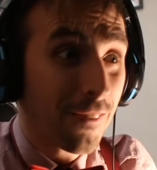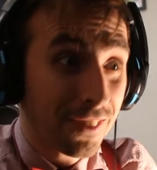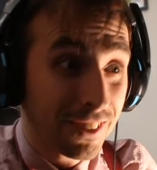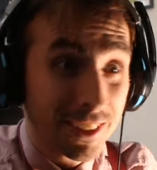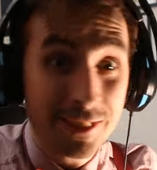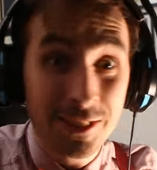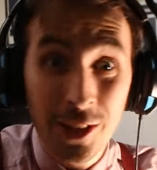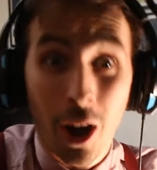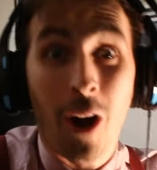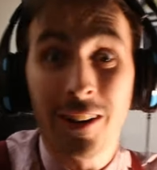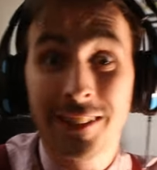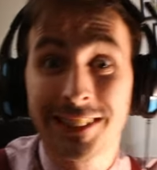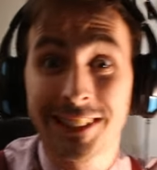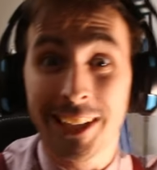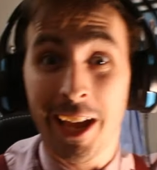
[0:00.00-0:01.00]
of the
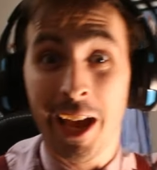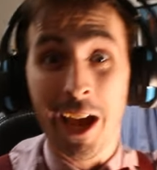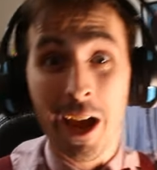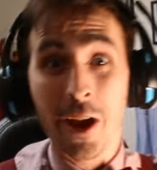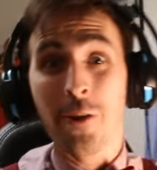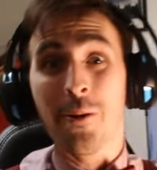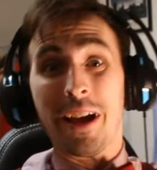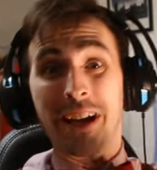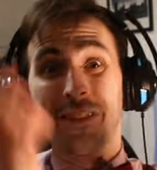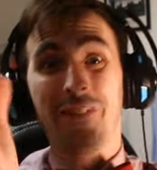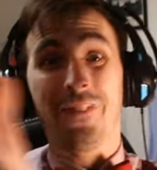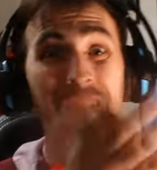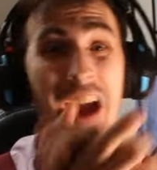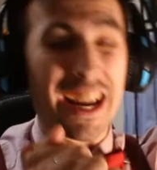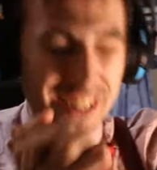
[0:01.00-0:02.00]
Doctor Who
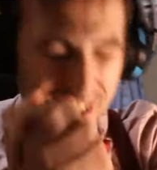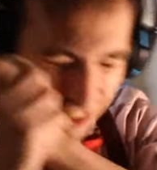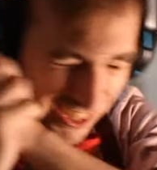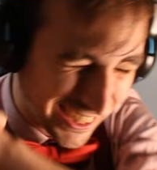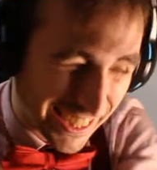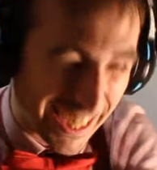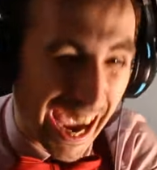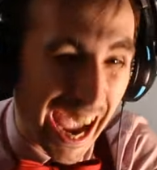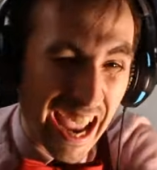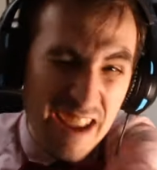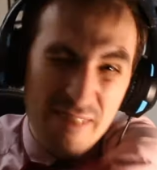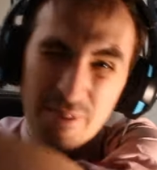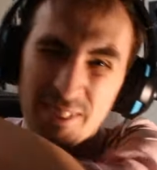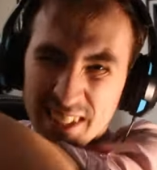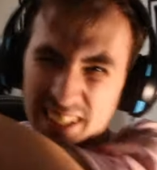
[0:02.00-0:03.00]
adventure
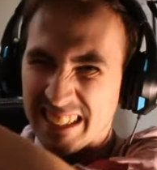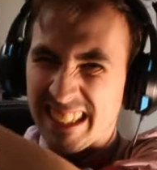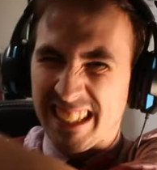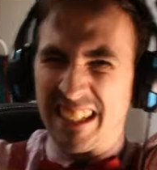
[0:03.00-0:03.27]
games!